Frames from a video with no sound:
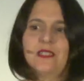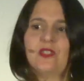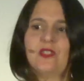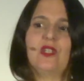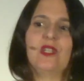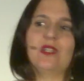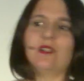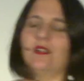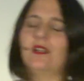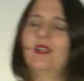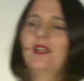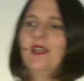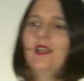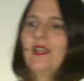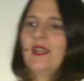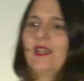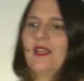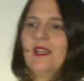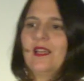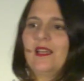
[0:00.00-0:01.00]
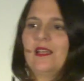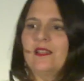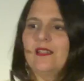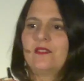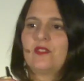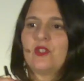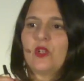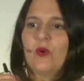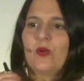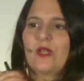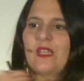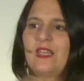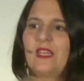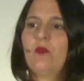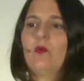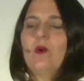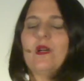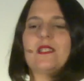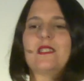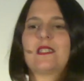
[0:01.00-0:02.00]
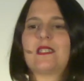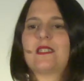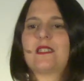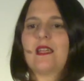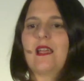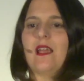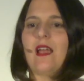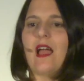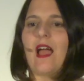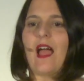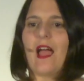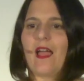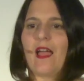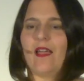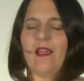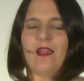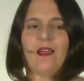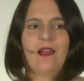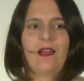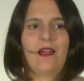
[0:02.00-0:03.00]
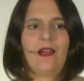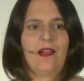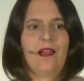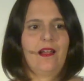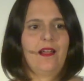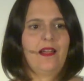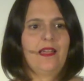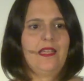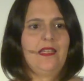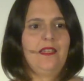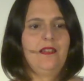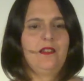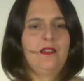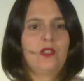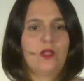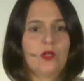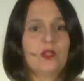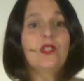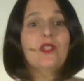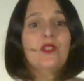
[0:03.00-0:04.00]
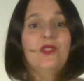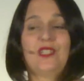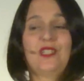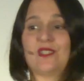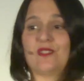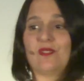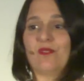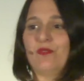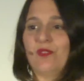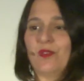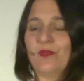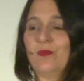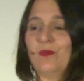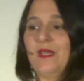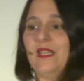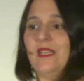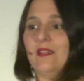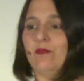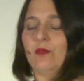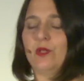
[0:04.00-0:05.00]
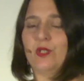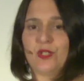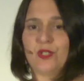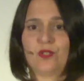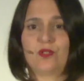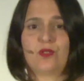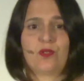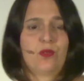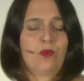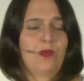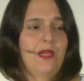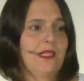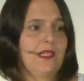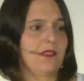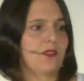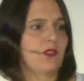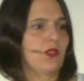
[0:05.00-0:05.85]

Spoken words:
this year. So he was in good condition for being returned to the wild.